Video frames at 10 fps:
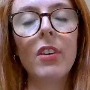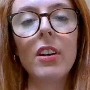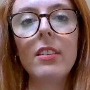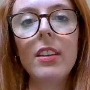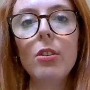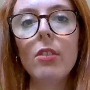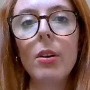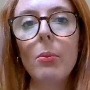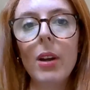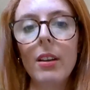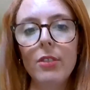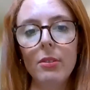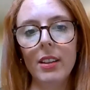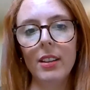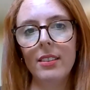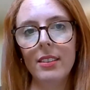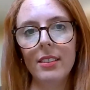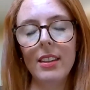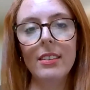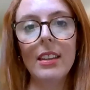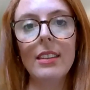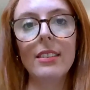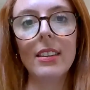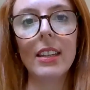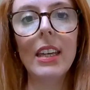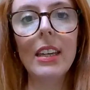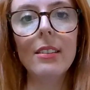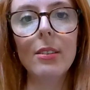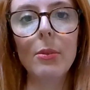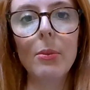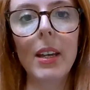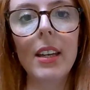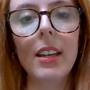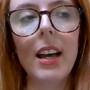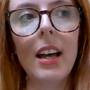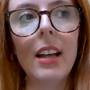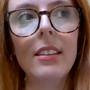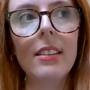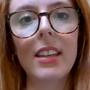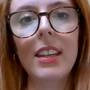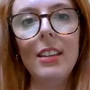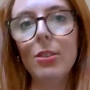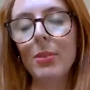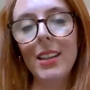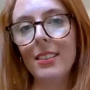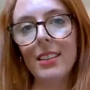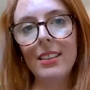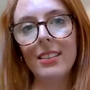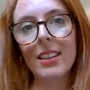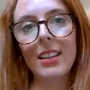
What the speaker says: finding your own way of doing this is the key to it, and the key to it is